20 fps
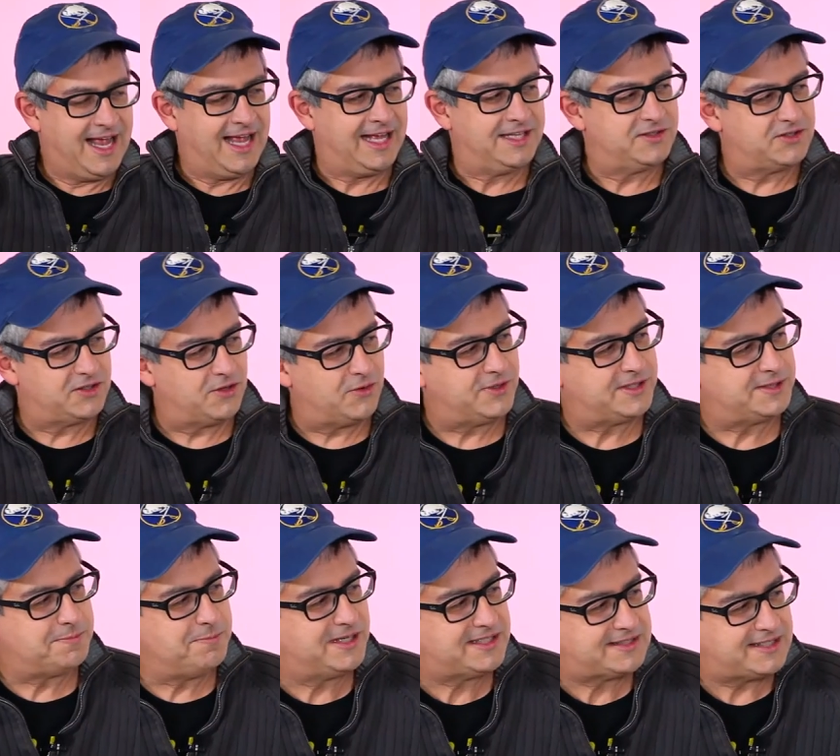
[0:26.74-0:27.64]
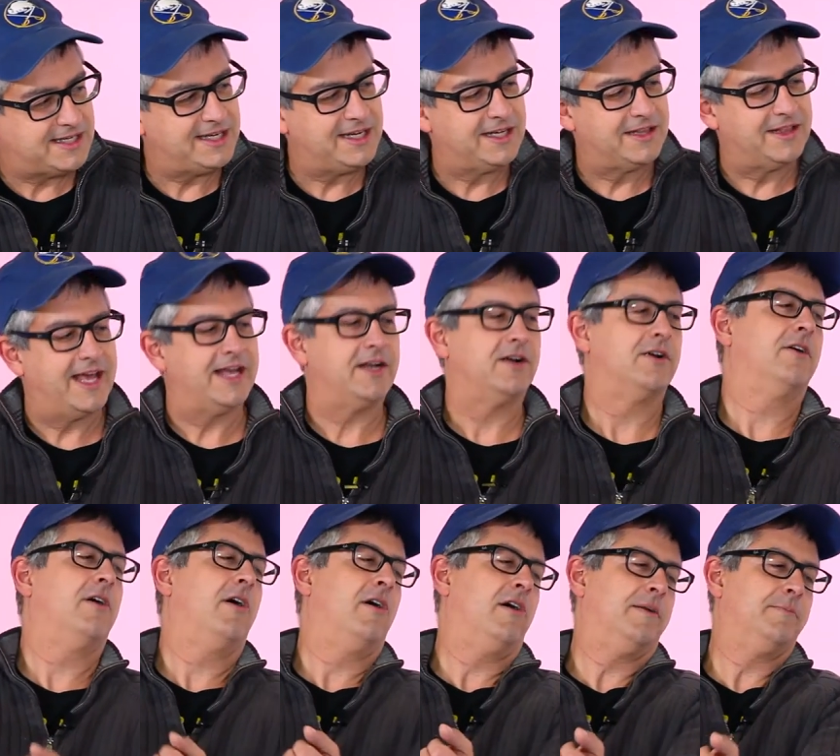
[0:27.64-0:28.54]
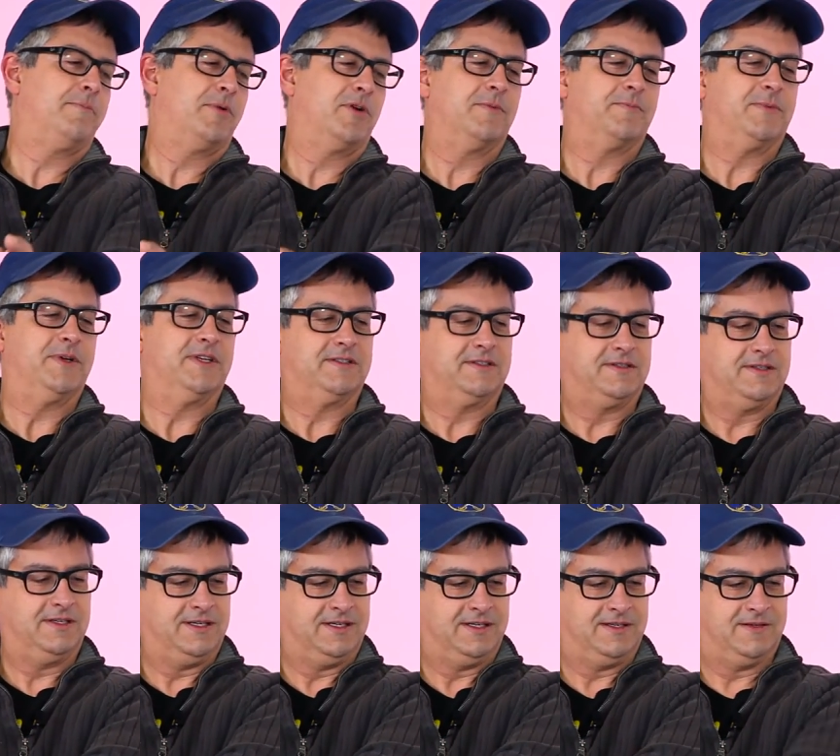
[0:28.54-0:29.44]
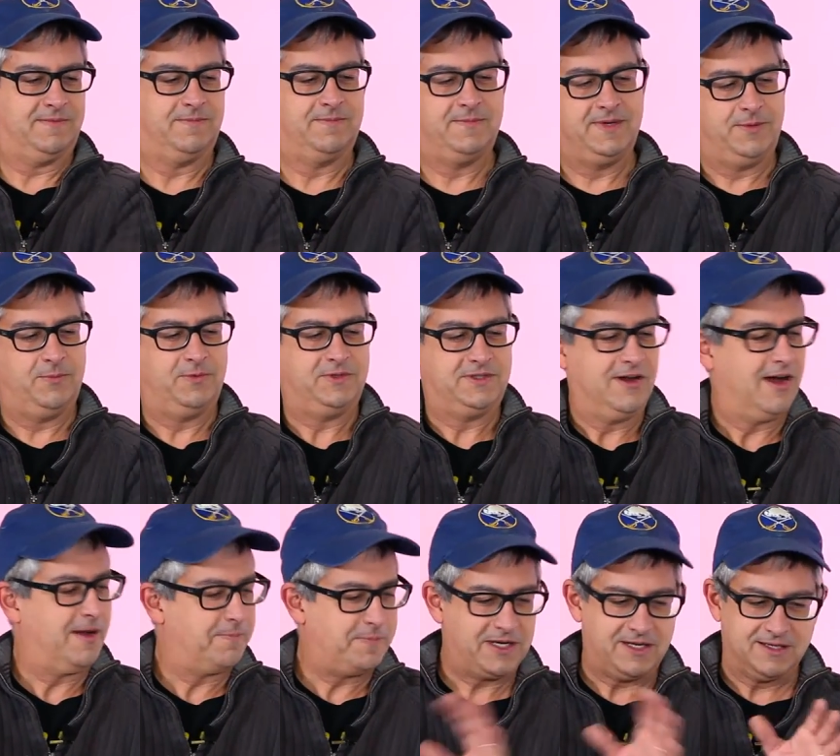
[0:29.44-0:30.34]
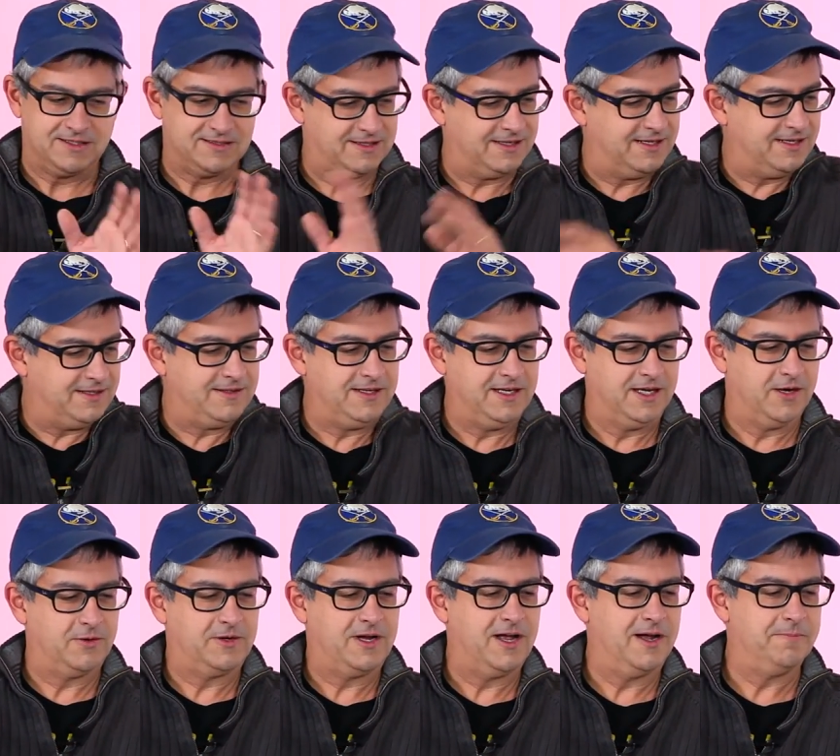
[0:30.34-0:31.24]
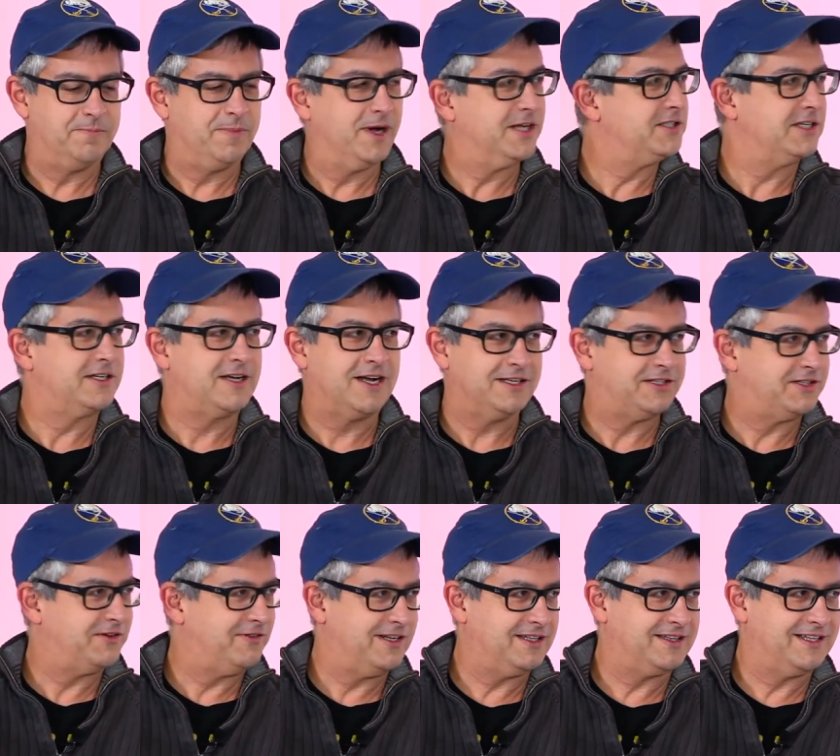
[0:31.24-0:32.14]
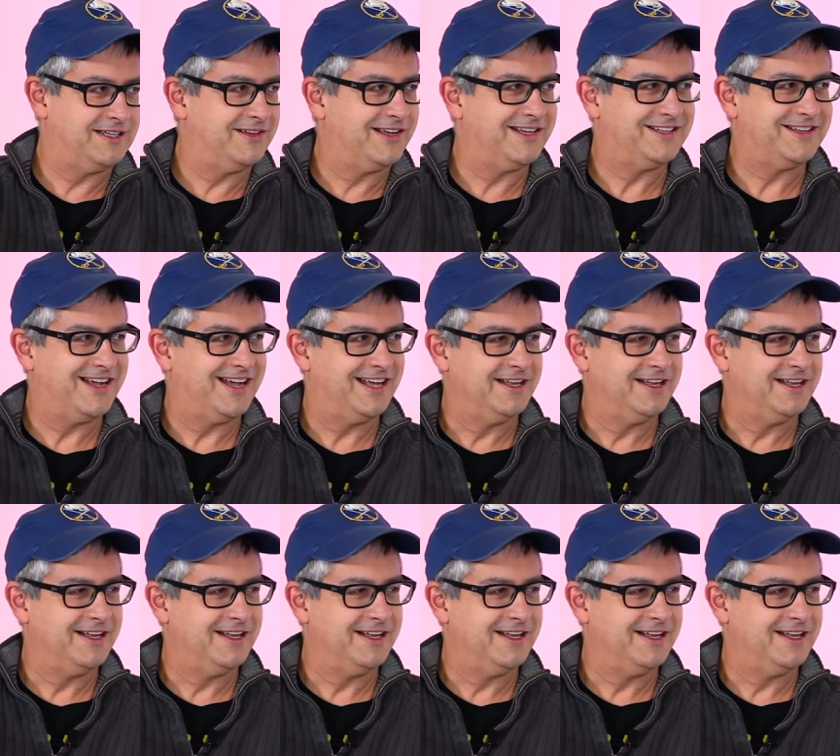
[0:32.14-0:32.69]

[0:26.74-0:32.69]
And so it's missing a letter on purpose. It's not because they, you know, cut budget cuts or anything like that.